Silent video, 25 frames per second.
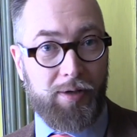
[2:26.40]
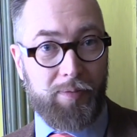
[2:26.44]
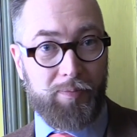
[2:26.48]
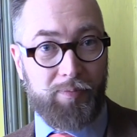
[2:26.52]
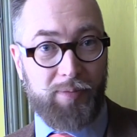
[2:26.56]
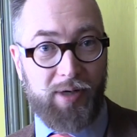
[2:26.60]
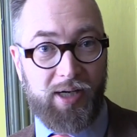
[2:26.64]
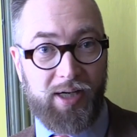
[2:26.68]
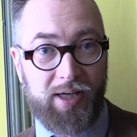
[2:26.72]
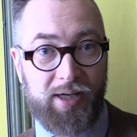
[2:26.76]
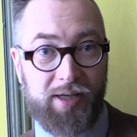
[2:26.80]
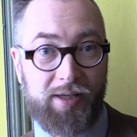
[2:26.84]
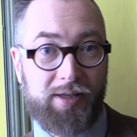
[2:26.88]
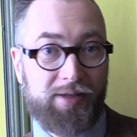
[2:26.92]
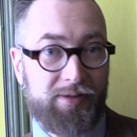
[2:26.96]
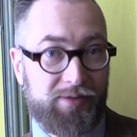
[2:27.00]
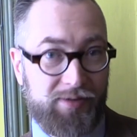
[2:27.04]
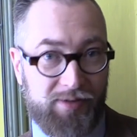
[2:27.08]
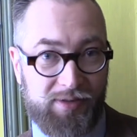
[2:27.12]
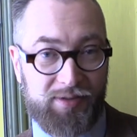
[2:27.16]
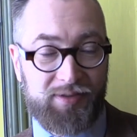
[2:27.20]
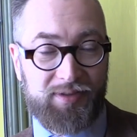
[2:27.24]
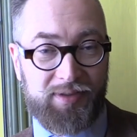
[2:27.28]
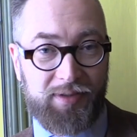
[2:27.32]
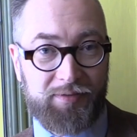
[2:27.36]
by
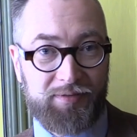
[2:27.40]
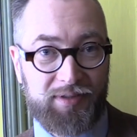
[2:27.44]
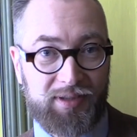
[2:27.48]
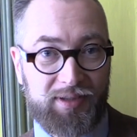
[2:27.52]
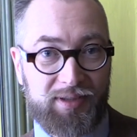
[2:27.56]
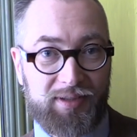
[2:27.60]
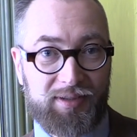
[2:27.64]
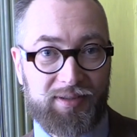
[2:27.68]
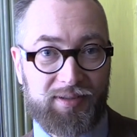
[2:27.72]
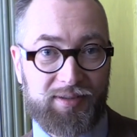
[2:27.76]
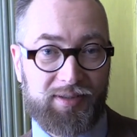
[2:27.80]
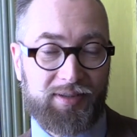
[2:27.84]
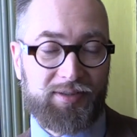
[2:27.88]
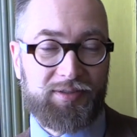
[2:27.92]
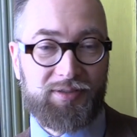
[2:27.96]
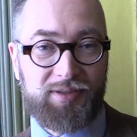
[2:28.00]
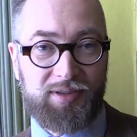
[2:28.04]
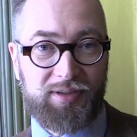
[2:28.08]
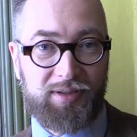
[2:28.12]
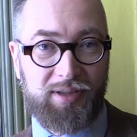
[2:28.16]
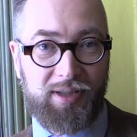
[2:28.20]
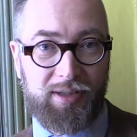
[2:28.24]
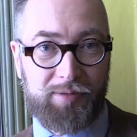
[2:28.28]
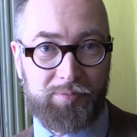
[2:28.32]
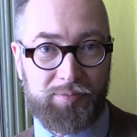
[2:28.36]
the
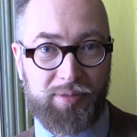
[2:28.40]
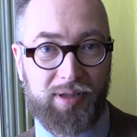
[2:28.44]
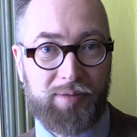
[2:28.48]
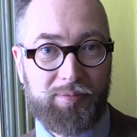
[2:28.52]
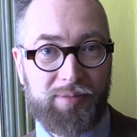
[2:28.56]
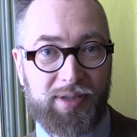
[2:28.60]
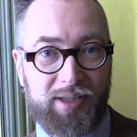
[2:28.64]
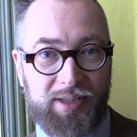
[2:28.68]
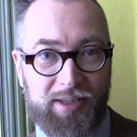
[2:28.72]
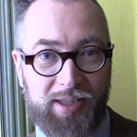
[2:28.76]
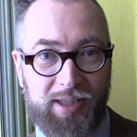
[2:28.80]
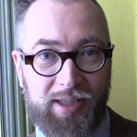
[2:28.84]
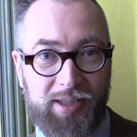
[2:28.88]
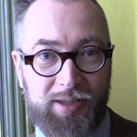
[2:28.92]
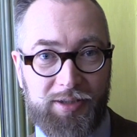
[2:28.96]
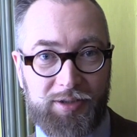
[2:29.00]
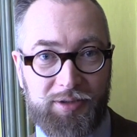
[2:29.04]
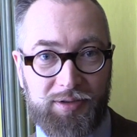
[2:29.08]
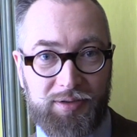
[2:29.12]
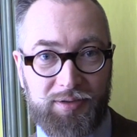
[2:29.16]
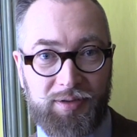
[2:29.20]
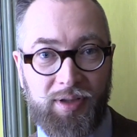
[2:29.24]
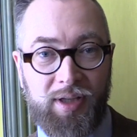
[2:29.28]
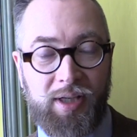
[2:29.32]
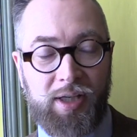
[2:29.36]
1769
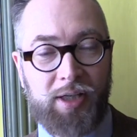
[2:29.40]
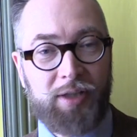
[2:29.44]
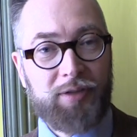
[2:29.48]
publication.